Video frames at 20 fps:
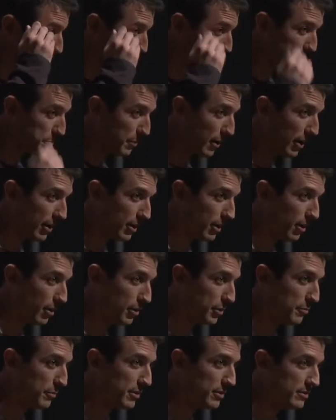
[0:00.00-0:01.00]
inspiring
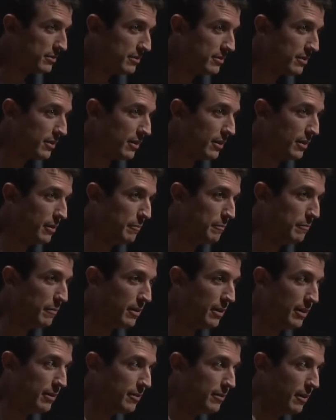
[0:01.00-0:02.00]
arguments.
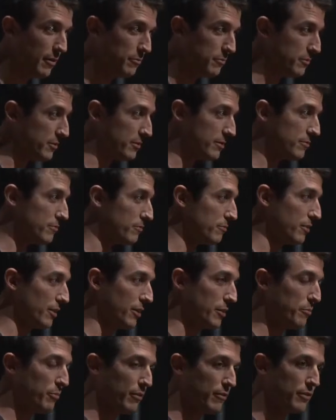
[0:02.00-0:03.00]
I was
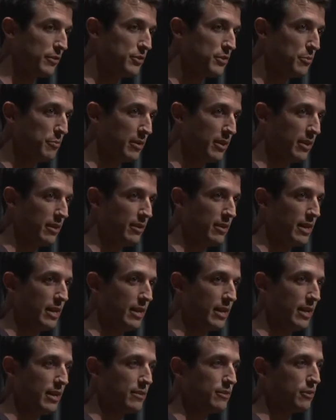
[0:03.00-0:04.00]
very privileged to be there
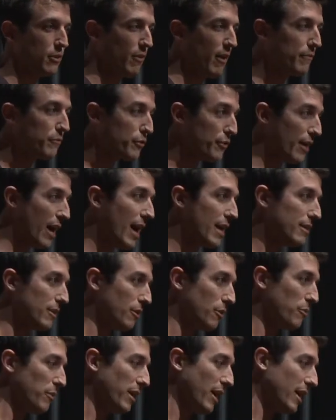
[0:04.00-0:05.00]
that day. So after that,
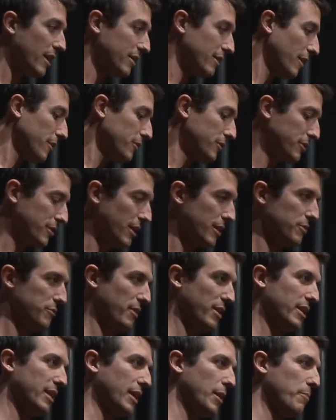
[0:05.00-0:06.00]
though, we had another stage
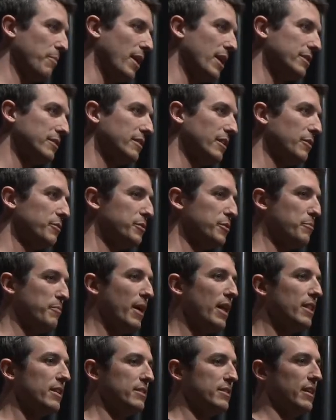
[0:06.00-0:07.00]
we had to get past, and that was the
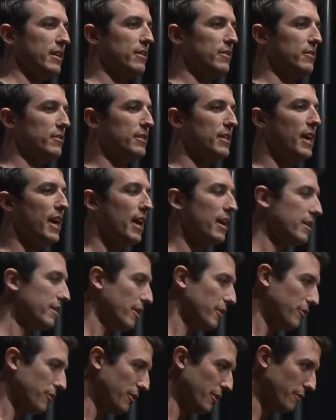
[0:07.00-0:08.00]
ballot title. And they had
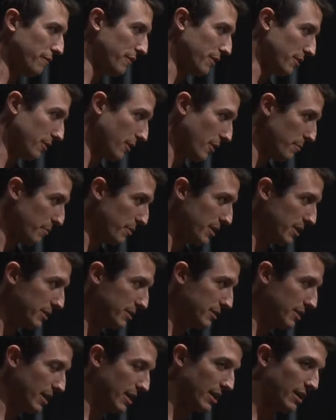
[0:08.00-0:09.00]
another intervener come in
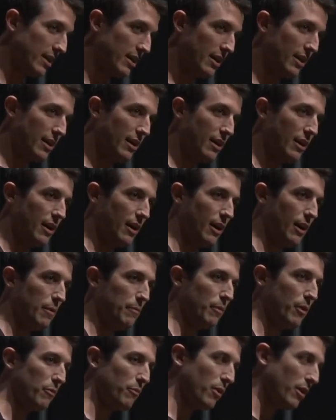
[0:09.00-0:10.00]
and say,
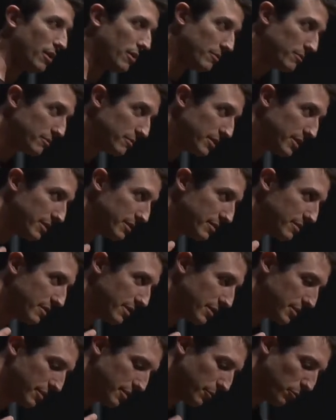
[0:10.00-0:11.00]
well,
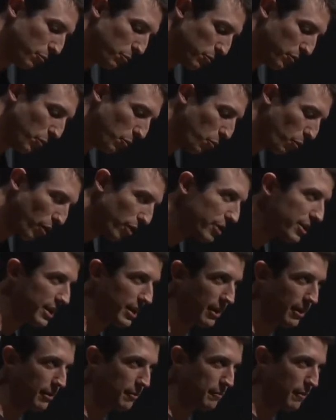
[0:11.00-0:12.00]
the
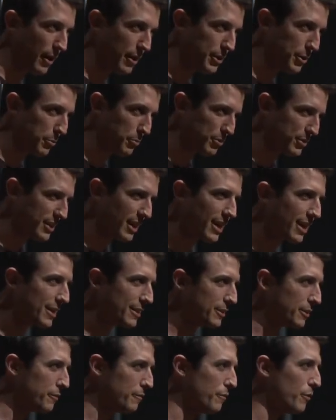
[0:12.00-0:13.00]
wording of how you're presenting it to the